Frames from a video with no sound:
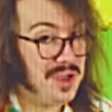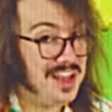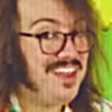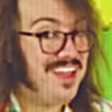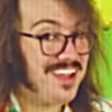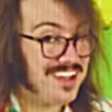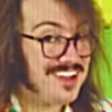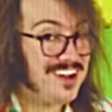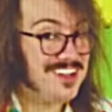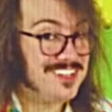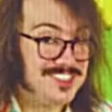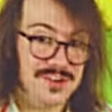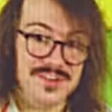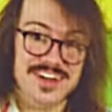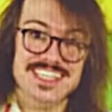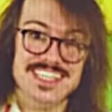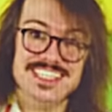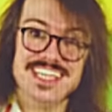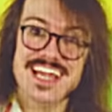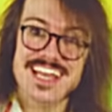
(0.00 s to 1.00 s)
we like our
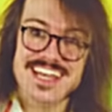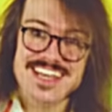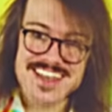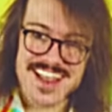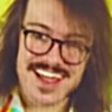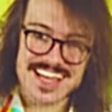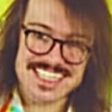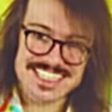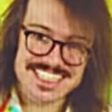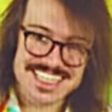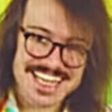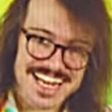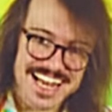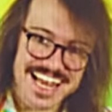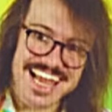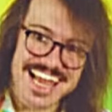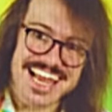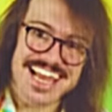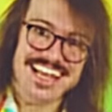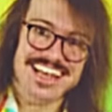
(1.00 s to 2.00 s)
toys nice and
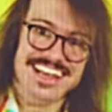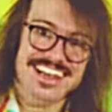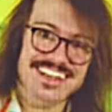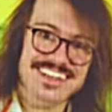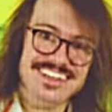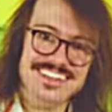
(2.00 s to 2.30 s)
clean.